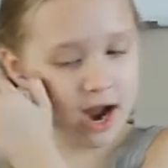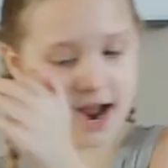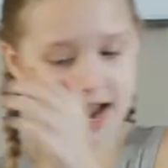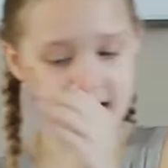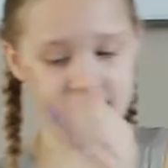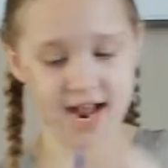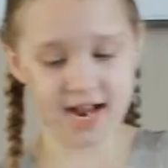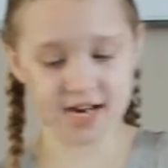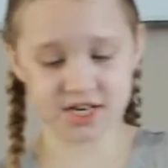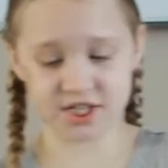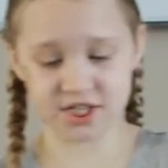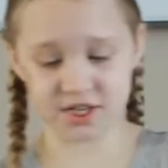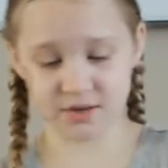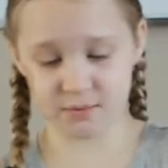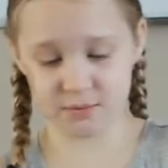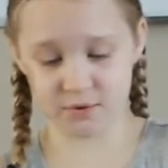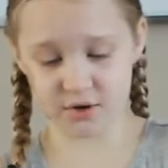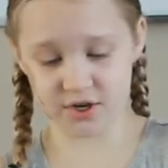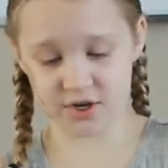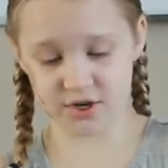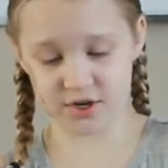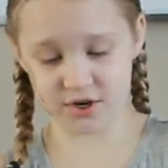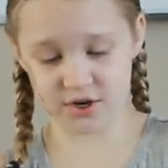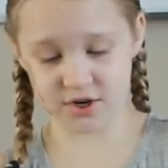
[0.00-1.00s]
I actually
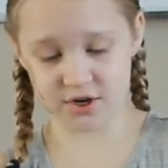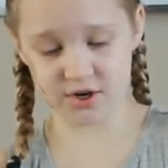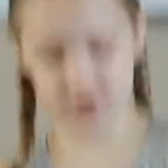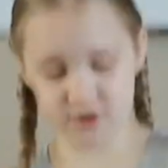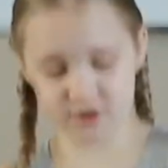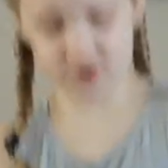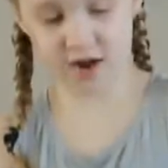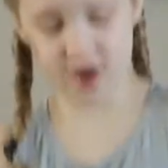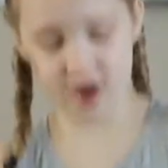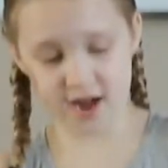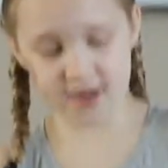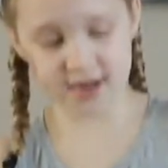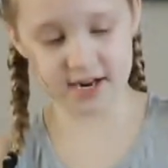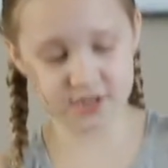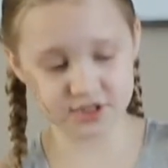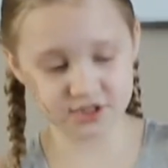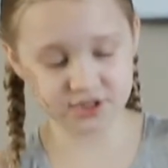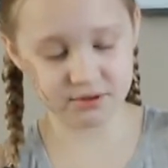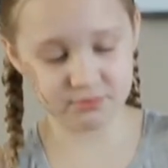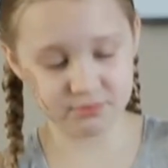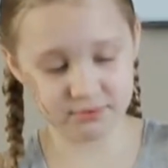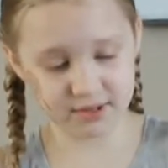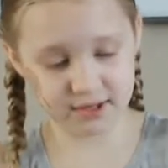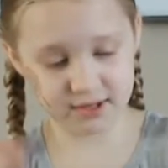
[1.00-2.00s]
wanted her. I
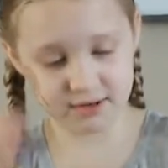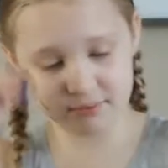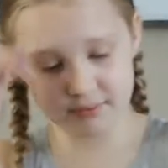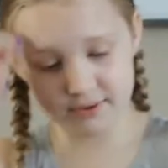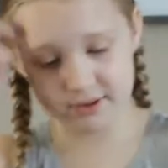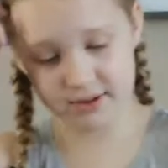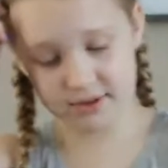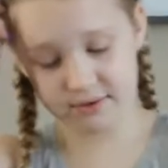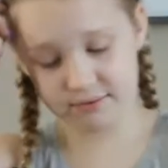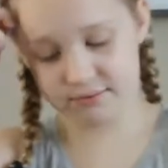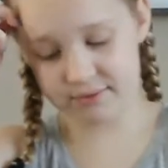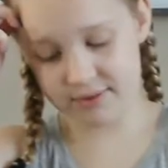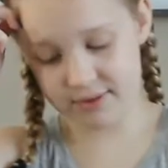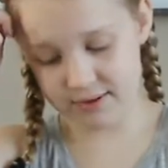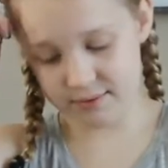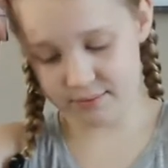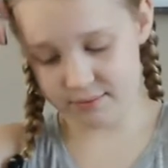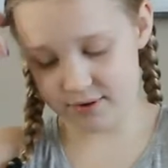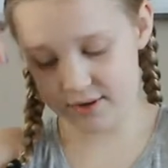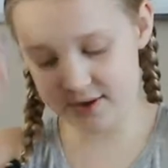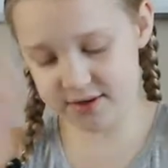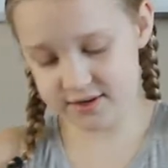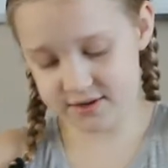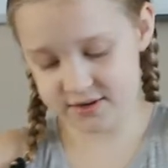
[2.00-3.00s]
actually really, really, really
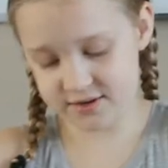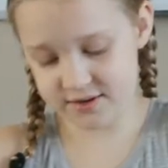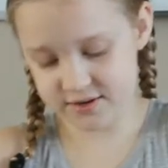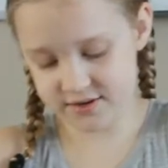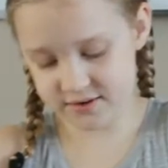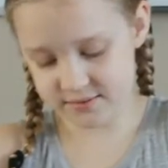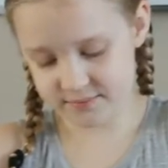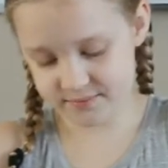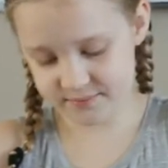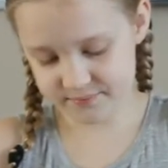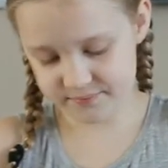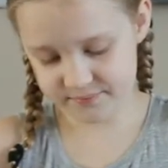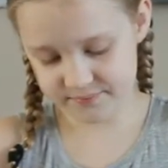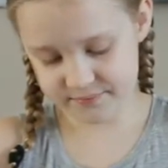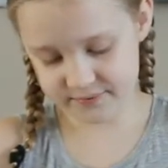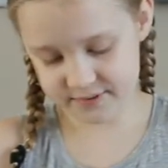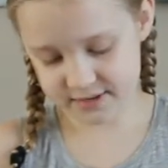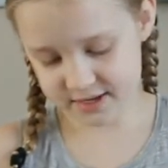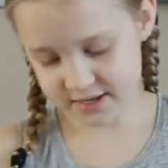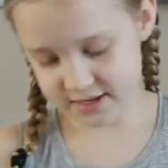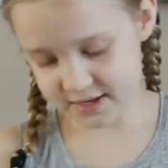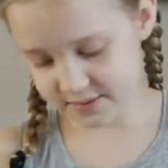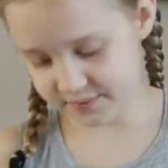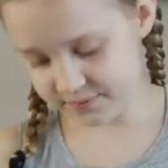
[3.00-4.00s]
wanted her.
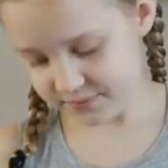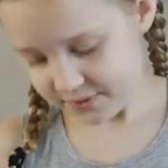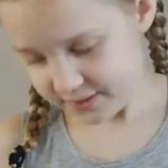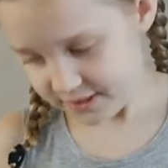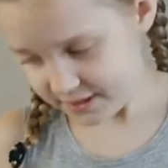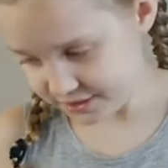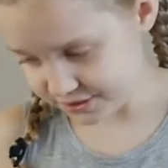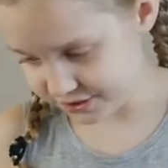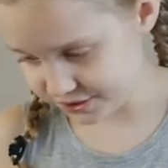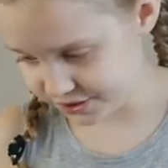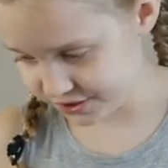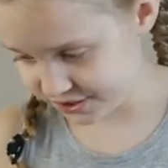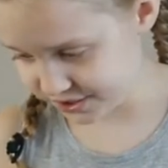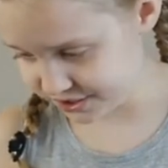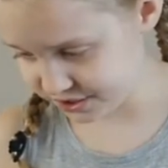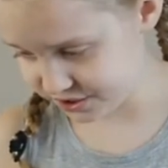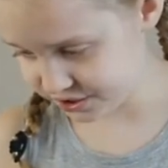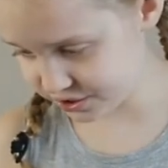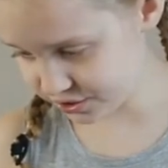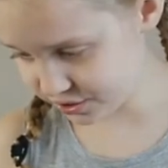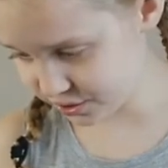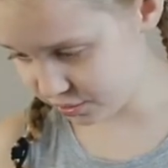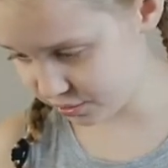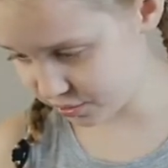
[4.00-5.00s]
She's
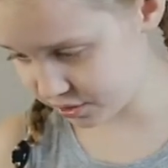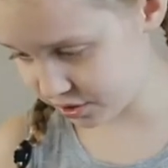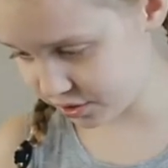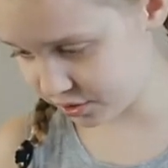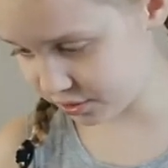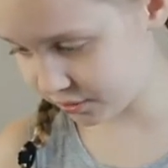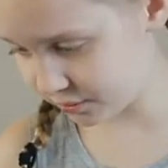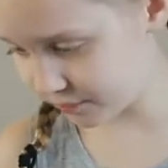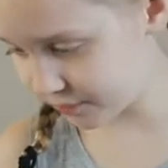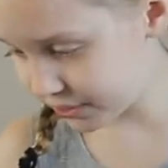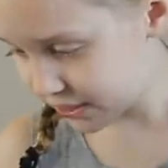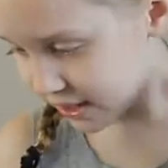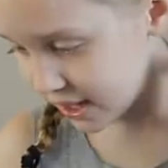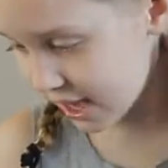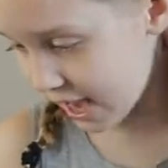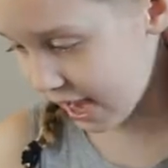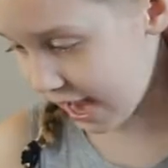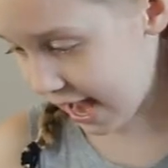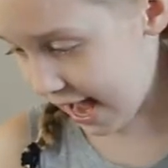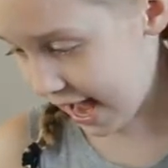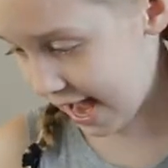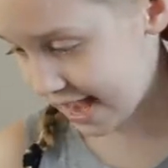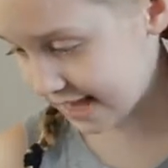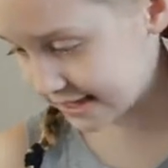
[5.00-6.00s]
so cute.
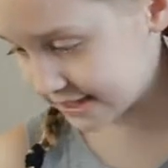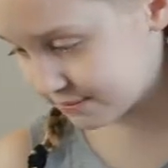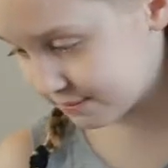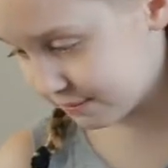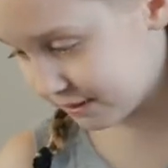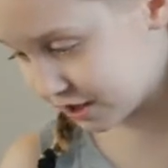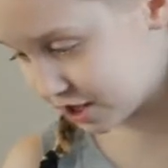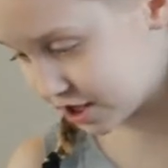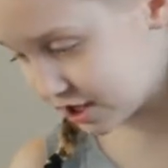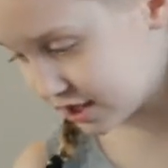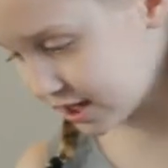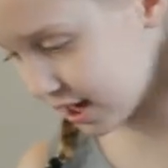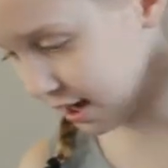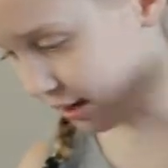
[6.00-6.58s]
As much as